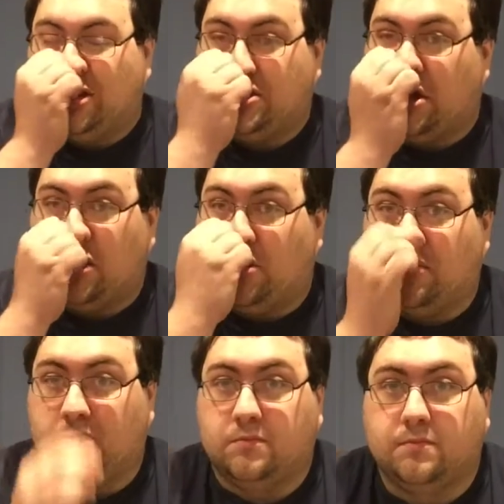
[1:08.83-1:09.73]

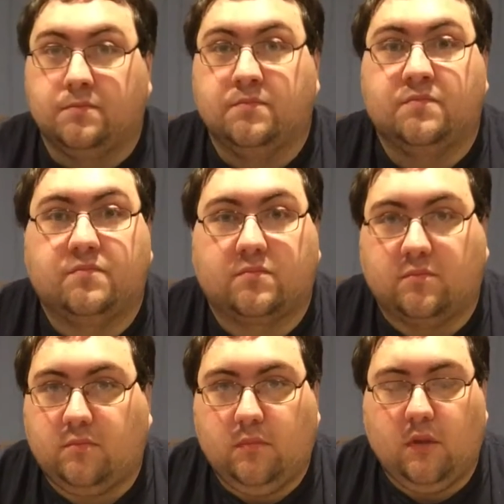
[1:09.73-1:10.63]
So
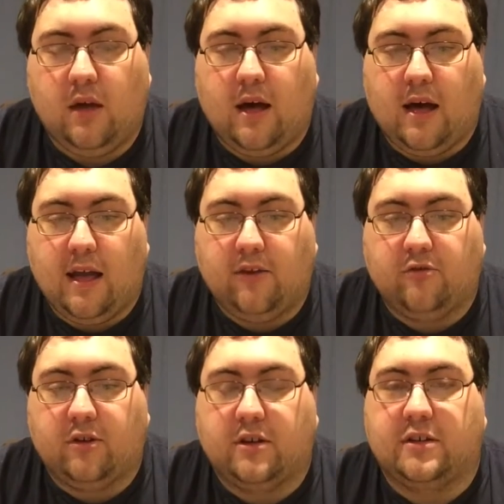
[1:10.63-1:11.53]

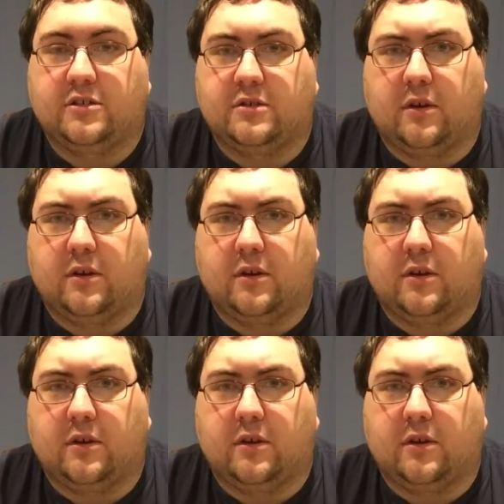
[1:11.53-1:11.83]
Andrew Luck is